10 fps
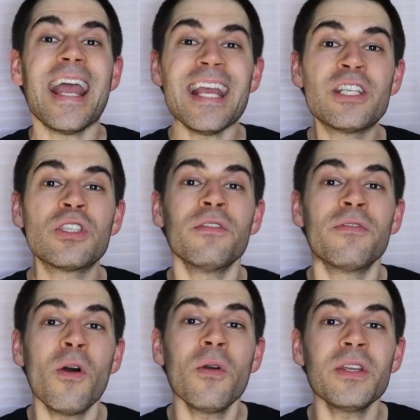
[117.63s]
is to
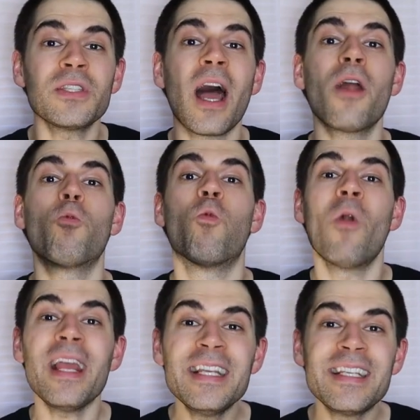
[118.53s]
focus on
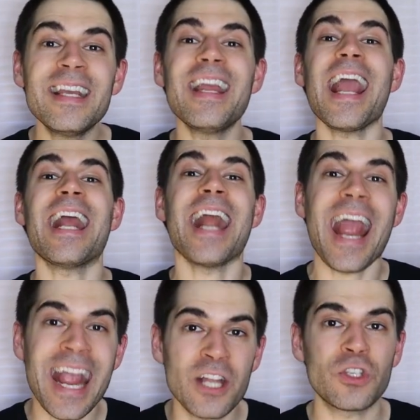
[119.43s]
raising and
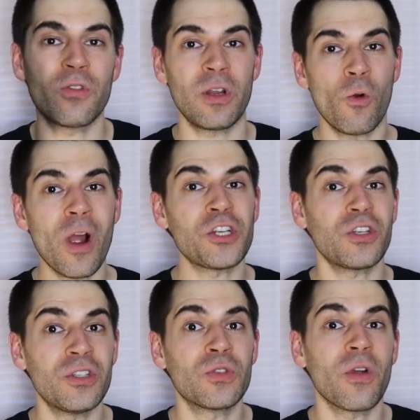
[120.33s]
answering
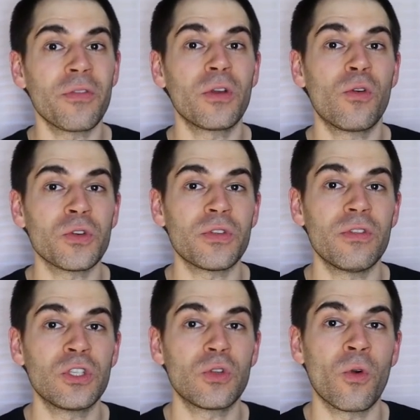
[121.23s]
questions throughout the course of
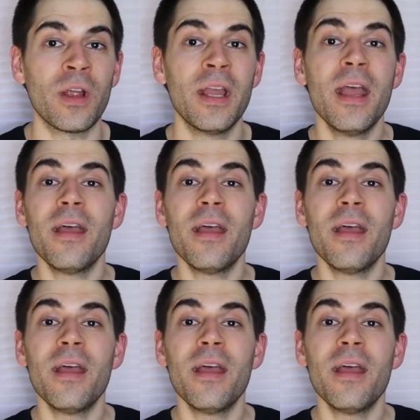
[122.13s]
the story.